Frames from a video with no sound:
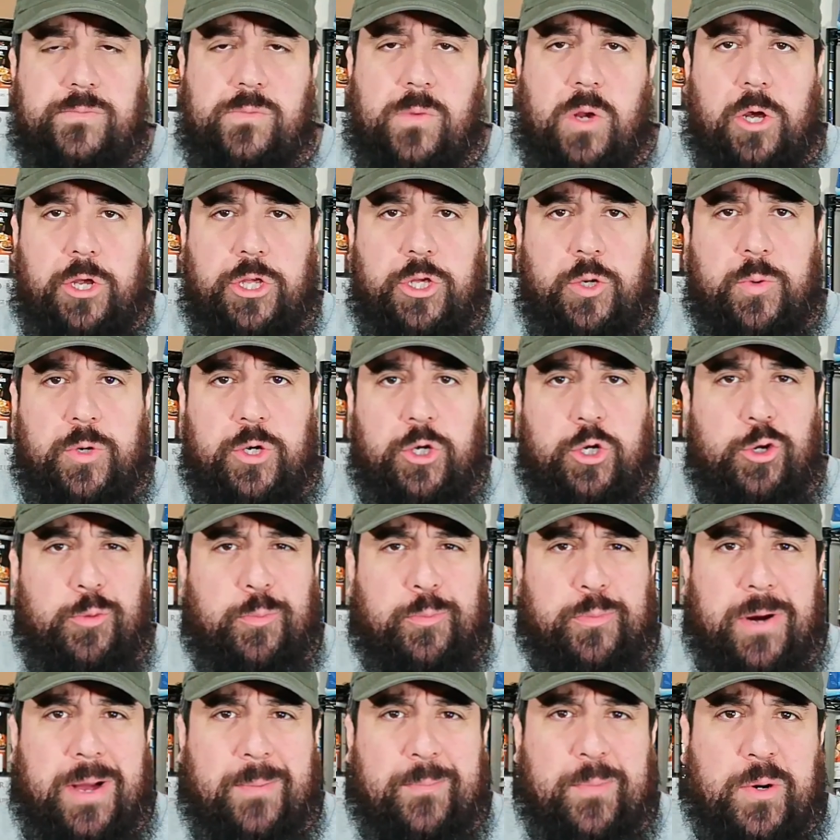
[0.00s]
Are you a new
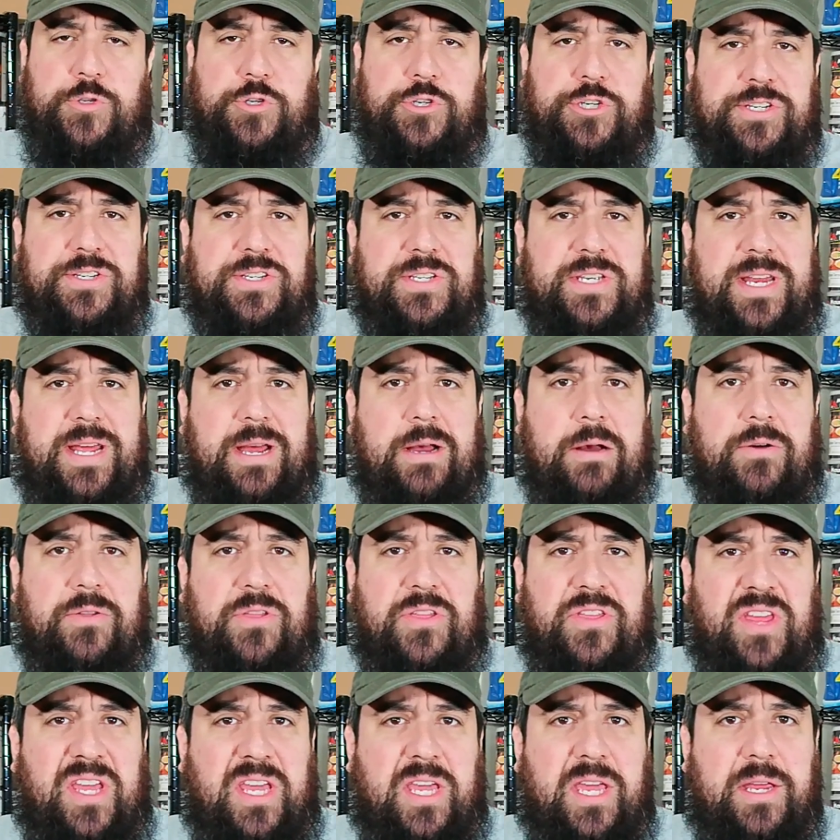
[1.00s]
prepper just now
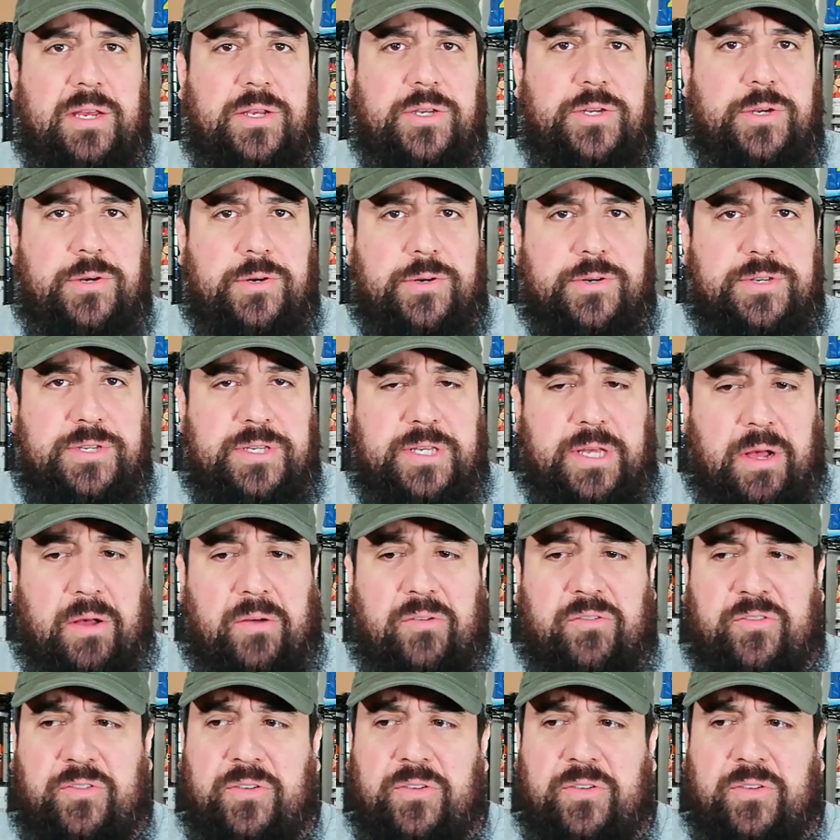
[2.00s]
thinking to yourself,